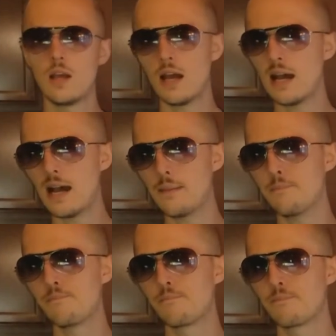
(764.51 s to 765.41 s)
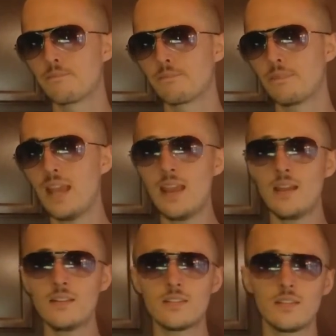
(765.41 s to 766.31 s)
And
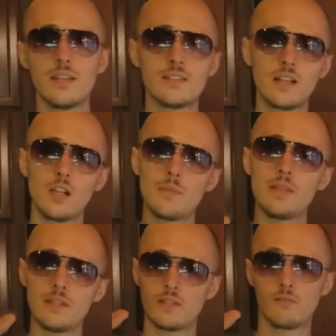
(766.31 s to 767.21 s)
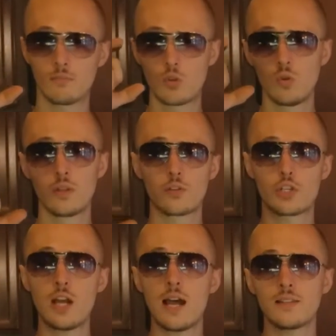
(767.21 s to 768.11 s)
they sell them in these cool little
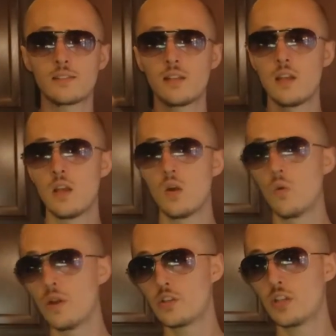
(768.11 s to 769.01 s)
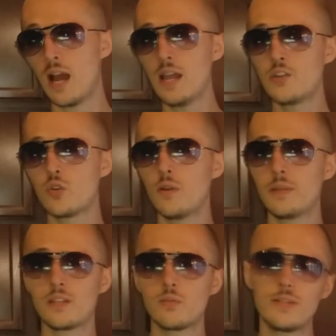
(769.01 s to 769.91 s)
shots, which I enjoy
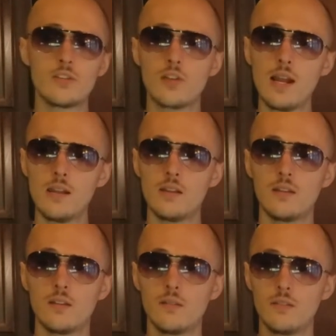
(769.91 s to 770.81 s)
because when you're trying to